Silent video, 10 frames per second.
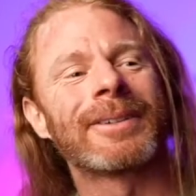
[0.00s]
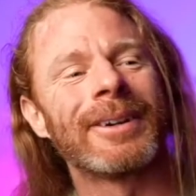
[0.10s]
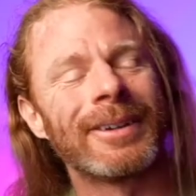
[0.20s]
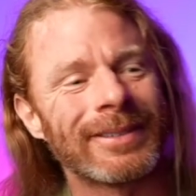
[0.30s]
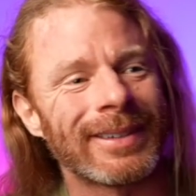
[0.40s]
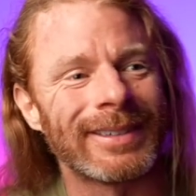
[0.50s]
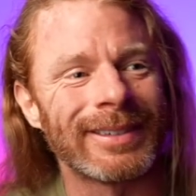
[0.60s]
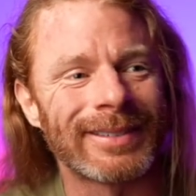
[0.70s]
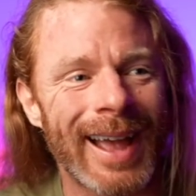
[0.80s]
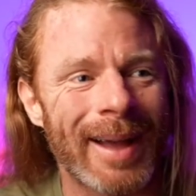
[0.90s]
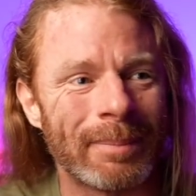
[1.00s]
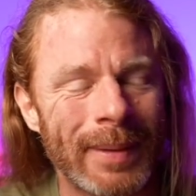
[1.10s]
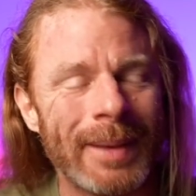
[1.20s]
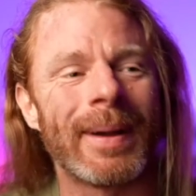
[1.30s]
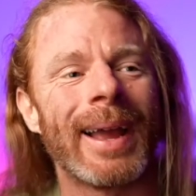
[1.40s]
girls that just got
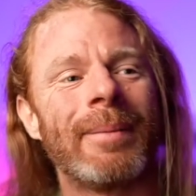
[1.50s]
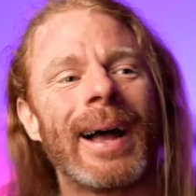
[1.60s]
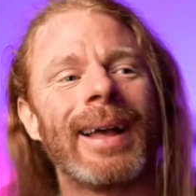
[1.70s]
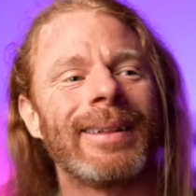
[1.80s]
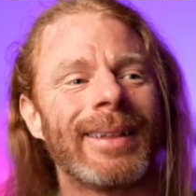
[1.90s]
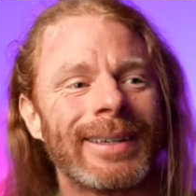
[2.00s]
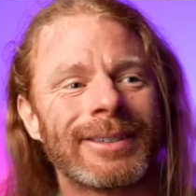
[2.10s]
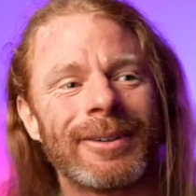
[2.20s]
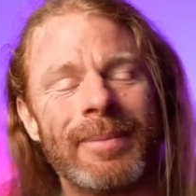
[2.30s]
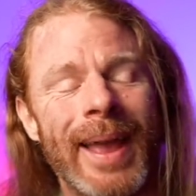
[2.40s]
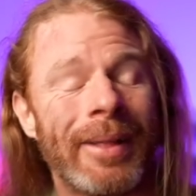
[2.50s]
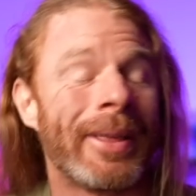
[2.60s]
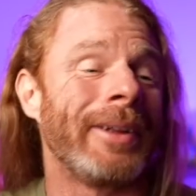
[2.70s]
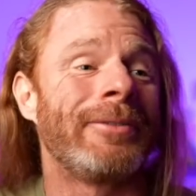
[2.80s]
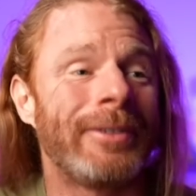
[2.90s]
beat by a biological male,
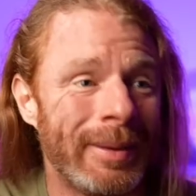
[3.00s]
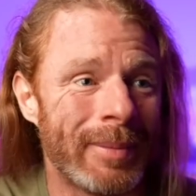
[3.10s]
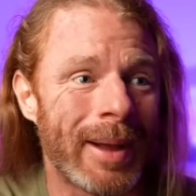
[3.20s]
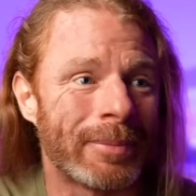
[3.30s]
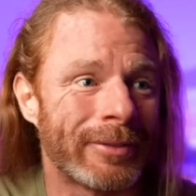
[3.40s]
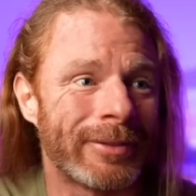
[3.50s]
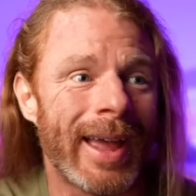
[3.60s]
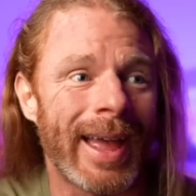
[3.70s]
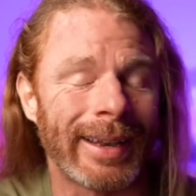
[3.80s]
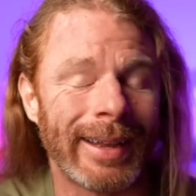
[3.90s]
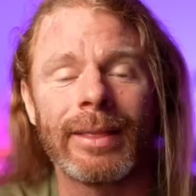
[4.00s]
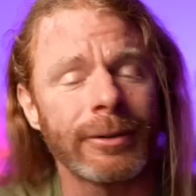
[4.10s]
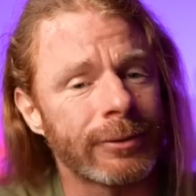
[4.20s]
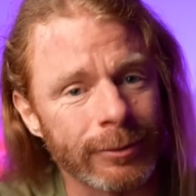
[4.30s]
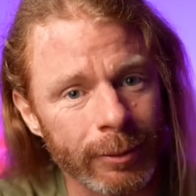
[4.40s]
they seem upset.
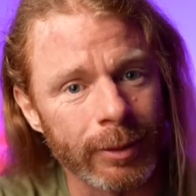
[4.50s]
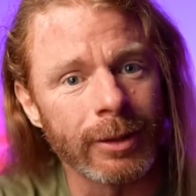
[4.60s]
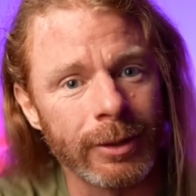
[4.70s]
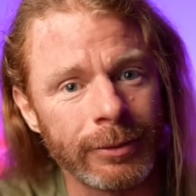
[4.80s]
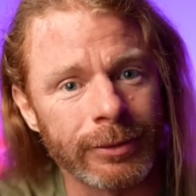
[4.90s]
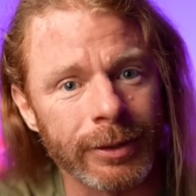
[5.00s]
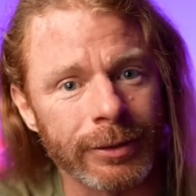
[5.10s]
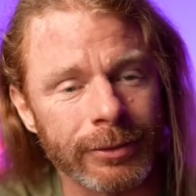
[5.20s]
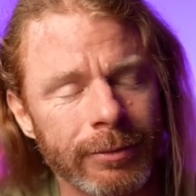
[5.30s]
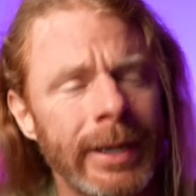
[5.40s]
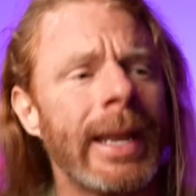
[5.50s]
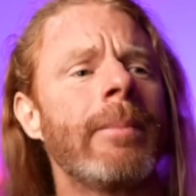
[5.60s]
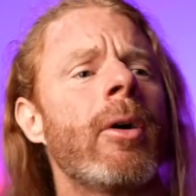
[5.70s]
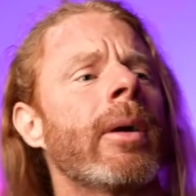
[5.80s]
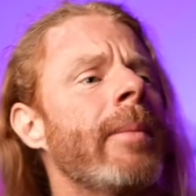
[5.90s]
They're sore losers. We need
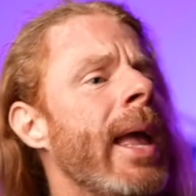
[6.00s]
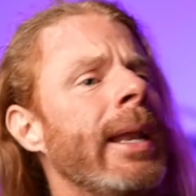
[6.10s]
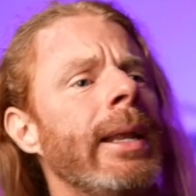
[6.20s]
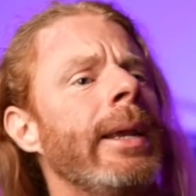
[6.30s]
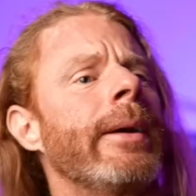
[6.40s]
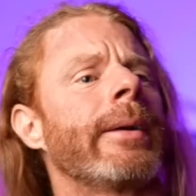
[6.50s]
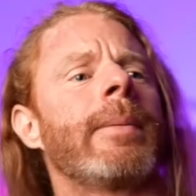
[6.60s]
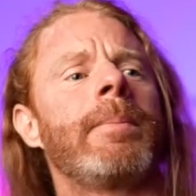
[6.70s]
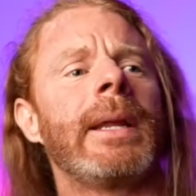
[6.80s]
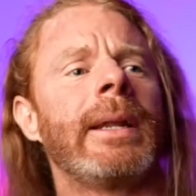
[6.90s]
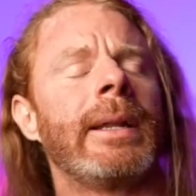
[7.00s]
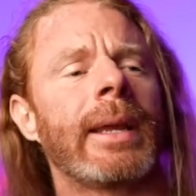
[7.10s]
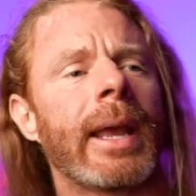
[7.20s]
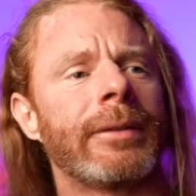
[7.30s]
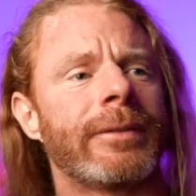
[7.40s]
more men in here competing
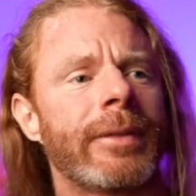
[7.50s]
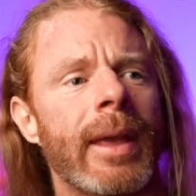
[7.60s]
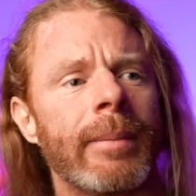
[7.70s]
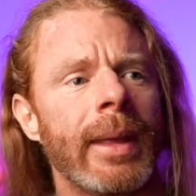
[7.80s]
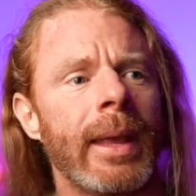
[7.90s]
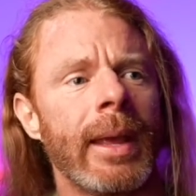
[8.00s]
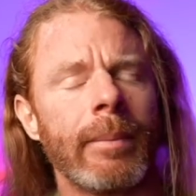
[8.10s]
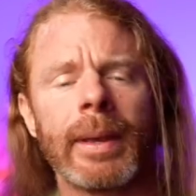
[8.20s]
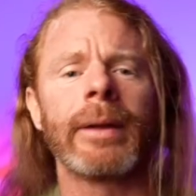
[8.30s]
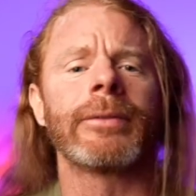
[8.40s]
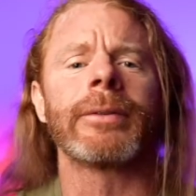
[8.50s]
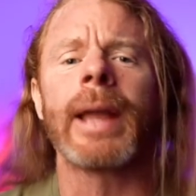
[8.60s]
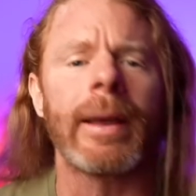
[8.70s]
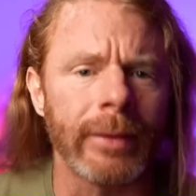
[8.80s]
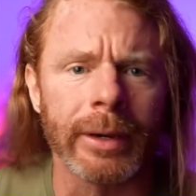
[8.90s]
against them because they're
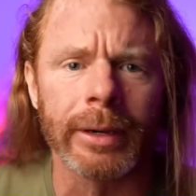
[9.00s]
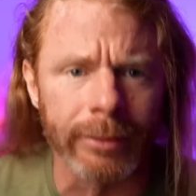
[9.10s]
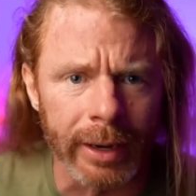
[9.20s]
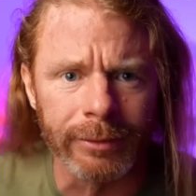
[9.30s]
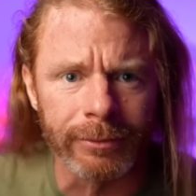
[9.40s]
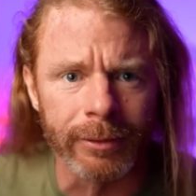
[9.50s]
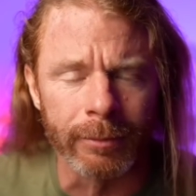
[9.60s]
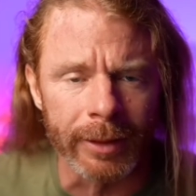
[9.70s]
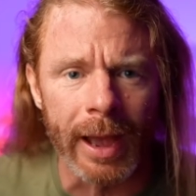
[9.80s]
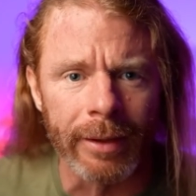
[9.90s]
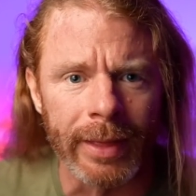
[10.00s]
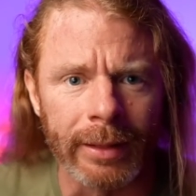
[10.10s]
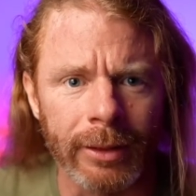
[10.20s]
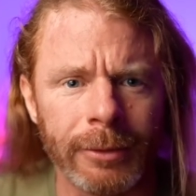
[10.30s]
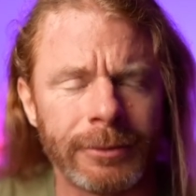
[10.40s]
not very graceful with how they
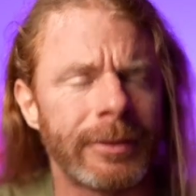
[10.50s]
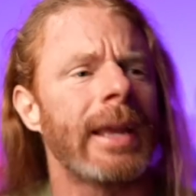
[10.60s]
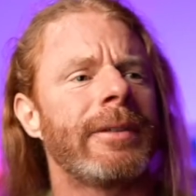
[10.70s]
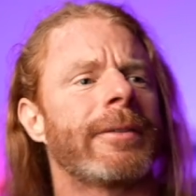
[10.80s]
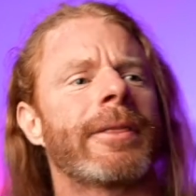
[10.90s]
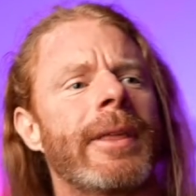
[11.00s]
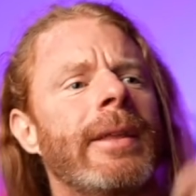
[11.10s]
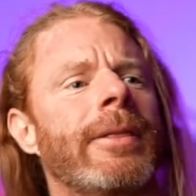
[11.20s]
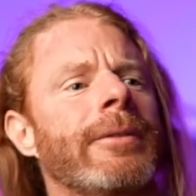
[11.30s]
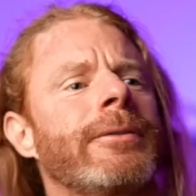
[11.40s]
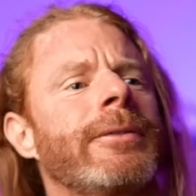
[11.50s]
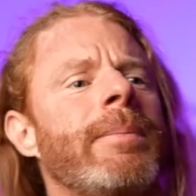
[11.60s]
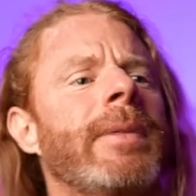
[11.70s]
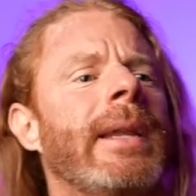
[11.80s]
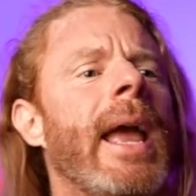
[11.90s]
lose. They think there's
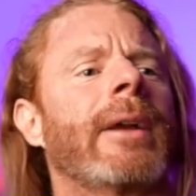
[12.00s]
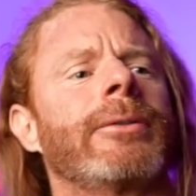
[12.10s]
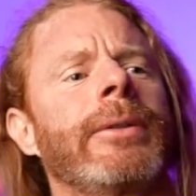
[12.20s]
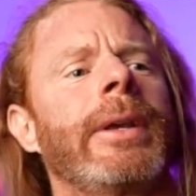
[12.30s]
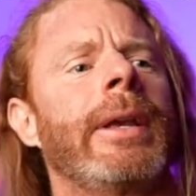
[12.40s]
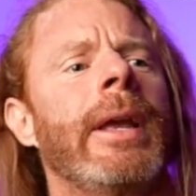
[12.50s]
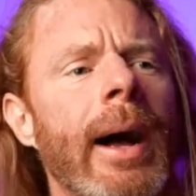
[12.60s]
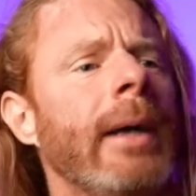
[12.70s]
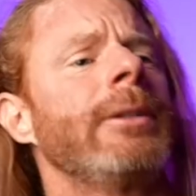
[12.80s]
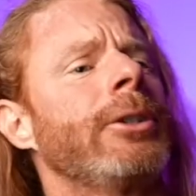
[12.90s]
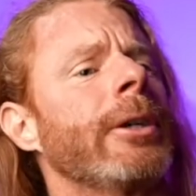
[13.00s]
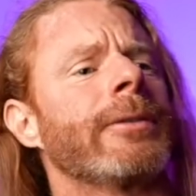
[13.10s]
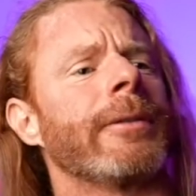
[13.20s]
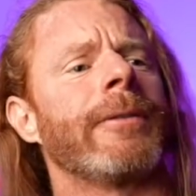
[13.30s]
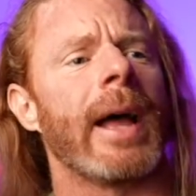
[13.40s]
something actually
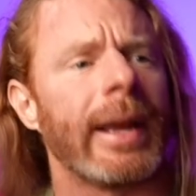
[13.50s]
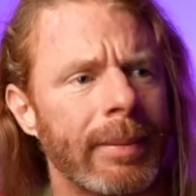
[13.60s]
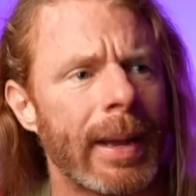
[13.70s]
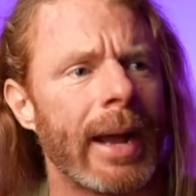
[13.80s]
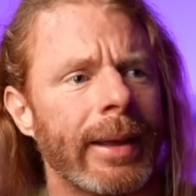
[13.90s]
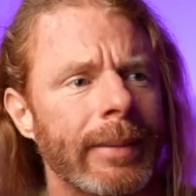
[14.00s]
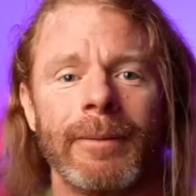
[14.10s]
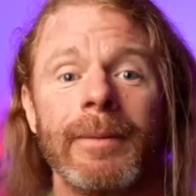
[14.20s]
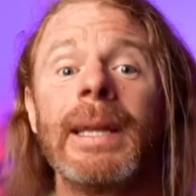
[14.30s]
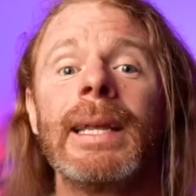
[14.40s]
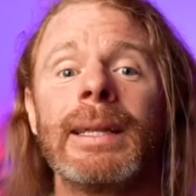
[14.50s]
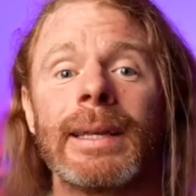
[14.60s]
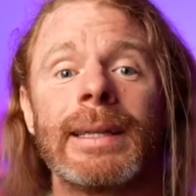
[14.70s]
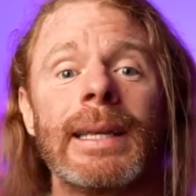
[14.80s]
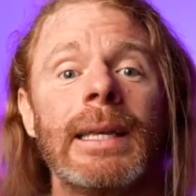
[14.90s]
unjustified about it. We need
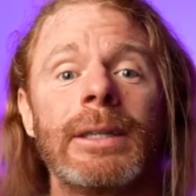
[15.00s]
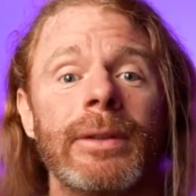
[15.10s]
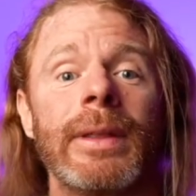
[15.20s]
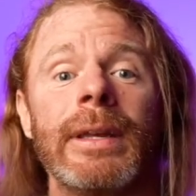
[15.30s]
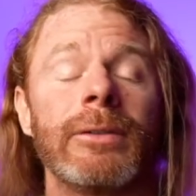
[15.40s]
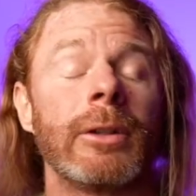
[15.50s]
to teach these